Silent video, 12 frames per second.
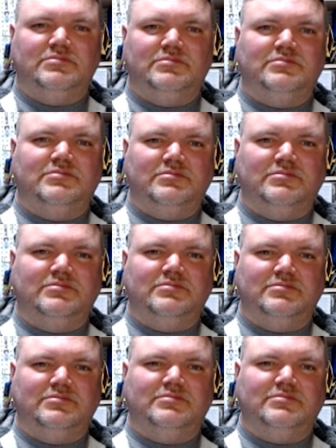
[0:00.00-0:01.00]

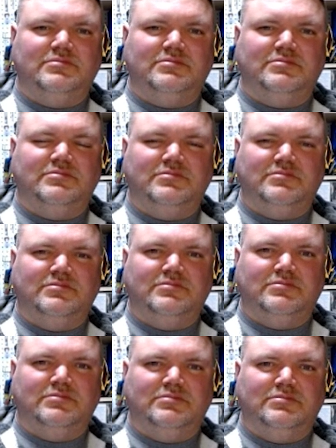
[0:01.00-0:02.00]

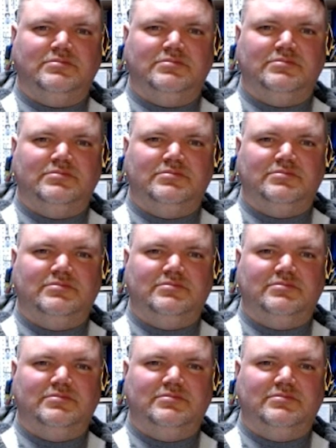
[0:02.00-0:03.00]

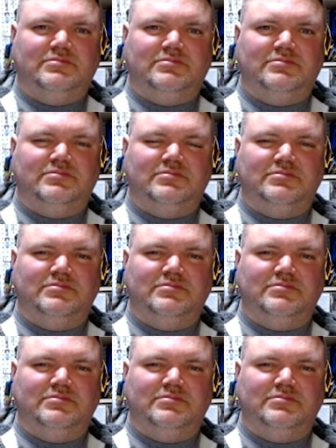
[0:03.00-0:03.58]
This person isn't speaking.